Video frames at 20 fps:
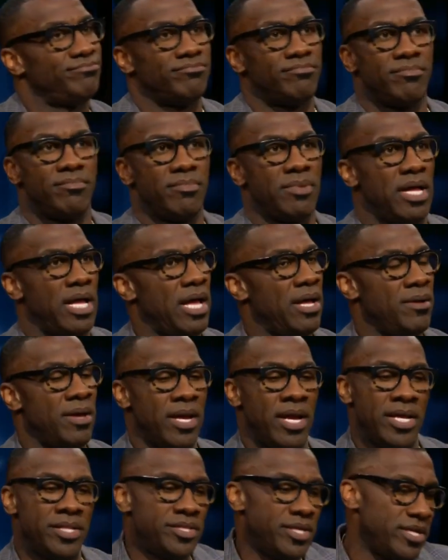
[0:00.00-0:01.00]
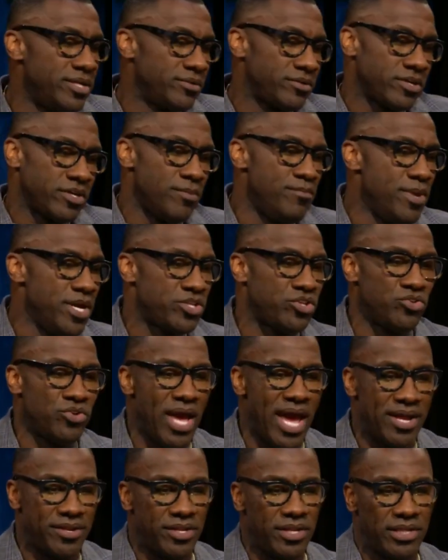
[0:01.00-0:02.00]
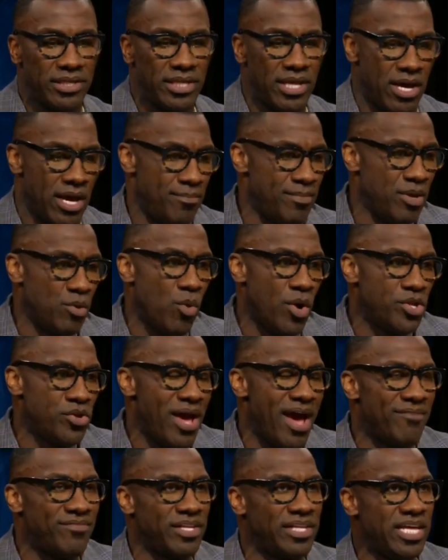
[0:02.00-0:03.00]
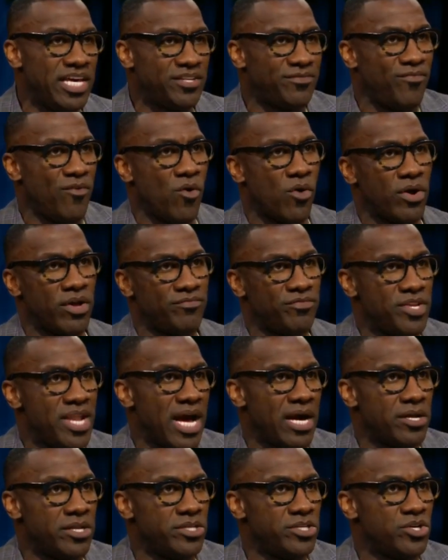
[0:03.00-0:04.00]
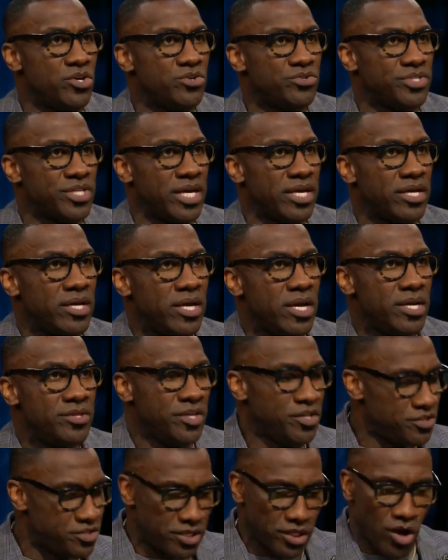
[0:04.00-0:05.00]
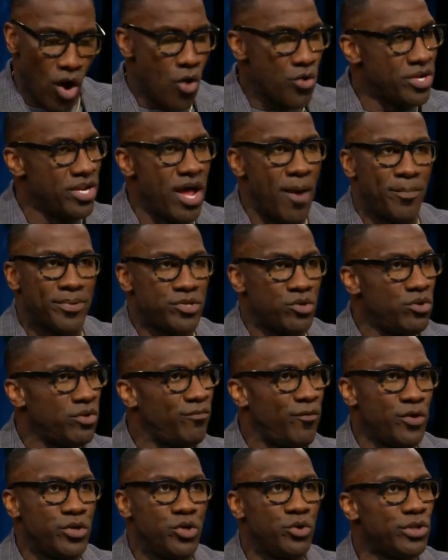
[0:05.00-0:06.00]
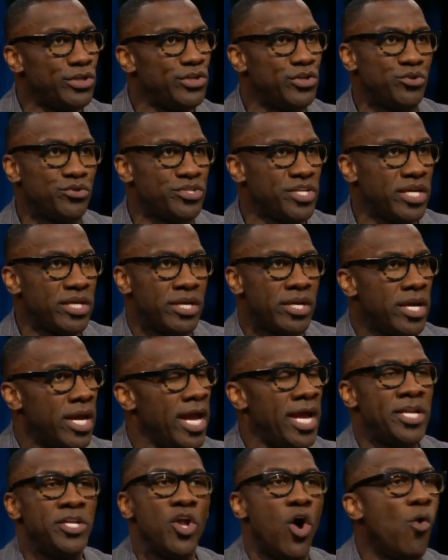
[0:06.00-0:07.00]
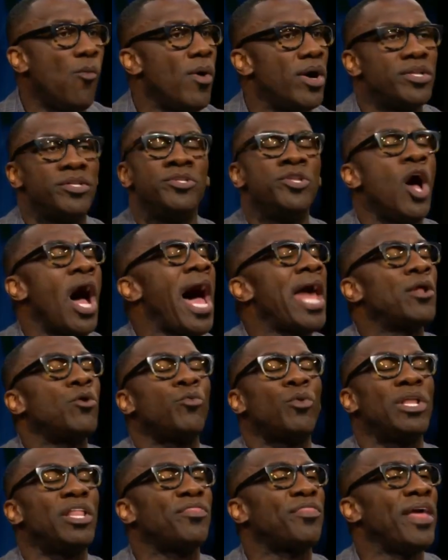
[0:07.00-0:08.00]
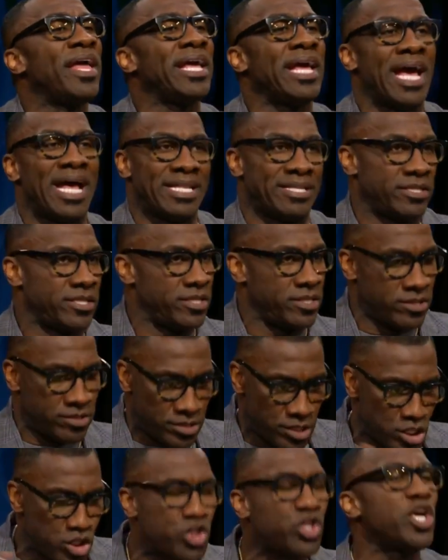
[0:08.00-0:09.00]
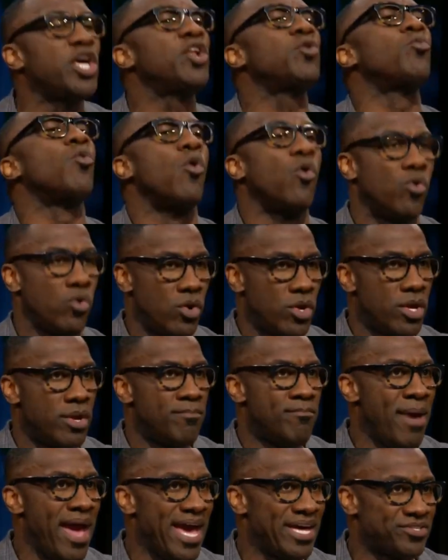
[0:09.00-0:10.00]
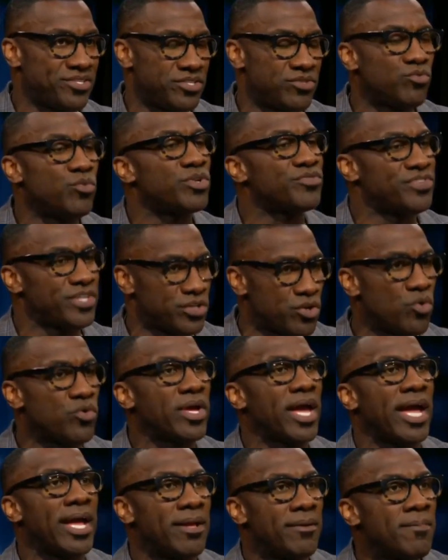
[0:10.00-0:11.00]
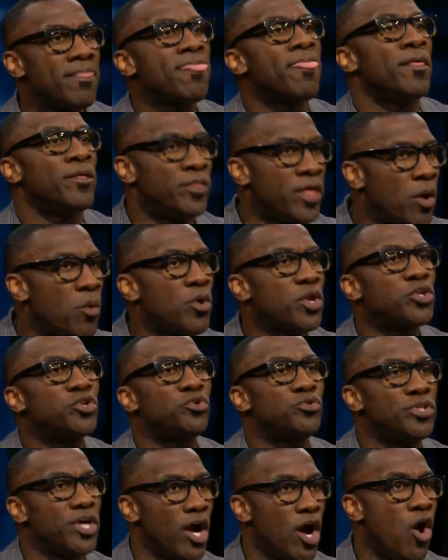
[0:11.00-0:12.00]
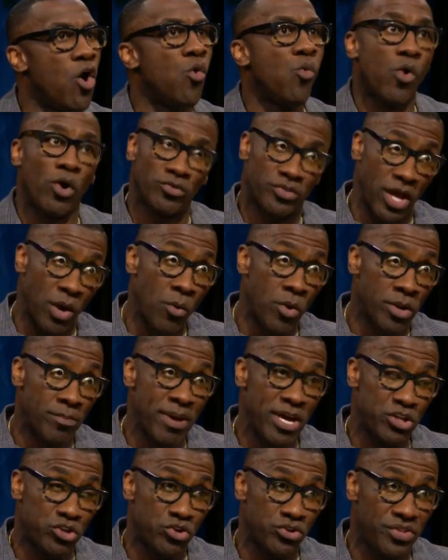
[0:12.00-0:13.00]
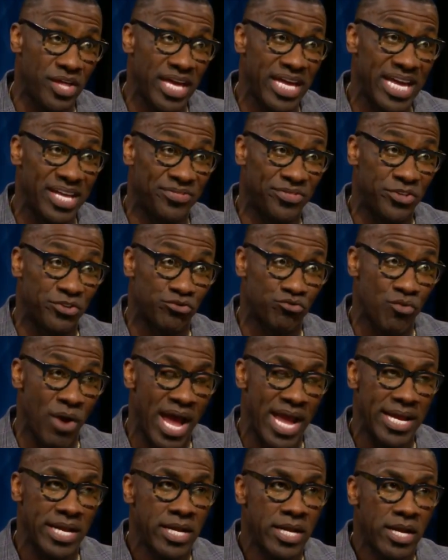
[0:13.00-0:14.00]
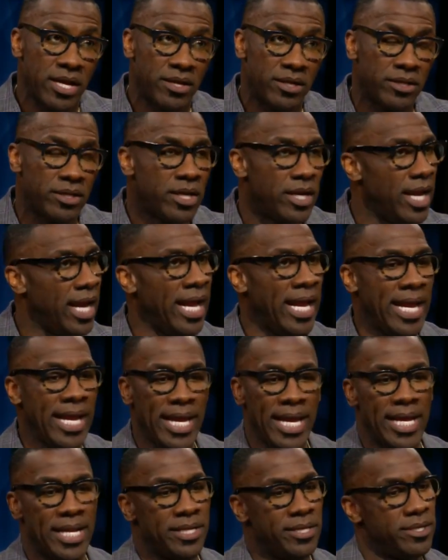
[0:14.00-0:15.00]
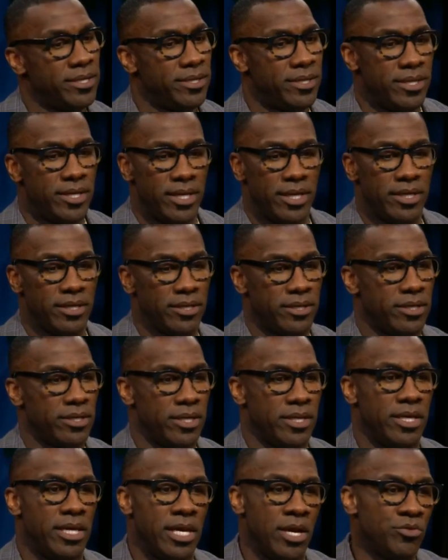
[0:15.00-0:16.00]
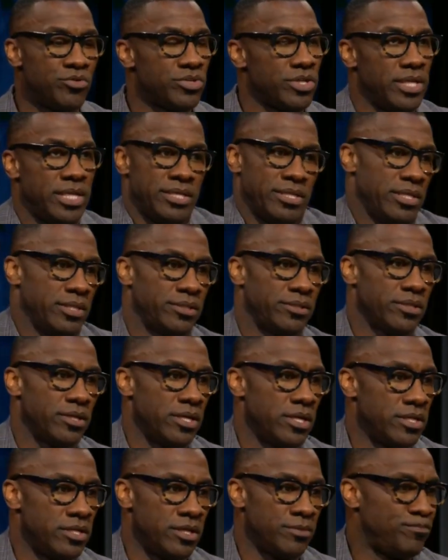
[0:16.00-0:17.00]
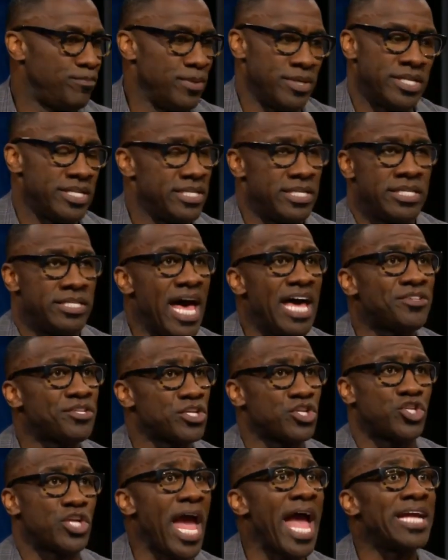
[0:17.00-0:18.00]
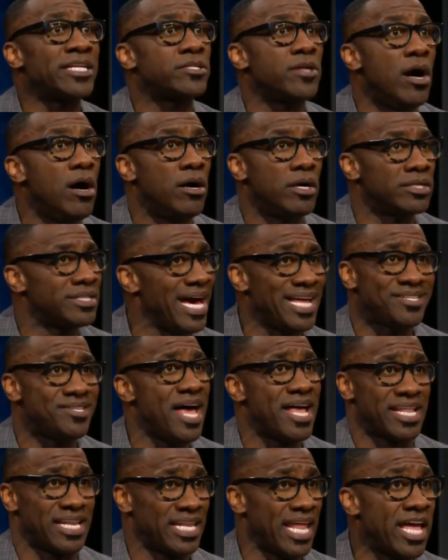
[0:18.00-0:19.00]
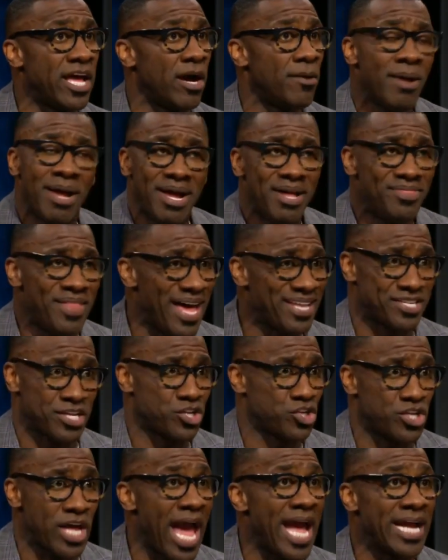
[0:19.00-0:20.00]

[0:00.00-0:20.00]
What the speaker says: And then the commission, you had to, I mean, what do you have the list for if you're not going to use it? This is a golden opportunity for you to use it. And I don't really think the general masses would have said, okay, they want to do their homework. They want to make sure they get this right. And it was that's a Shaq dunk. That's not a layup. No, that's a Shaq dunk.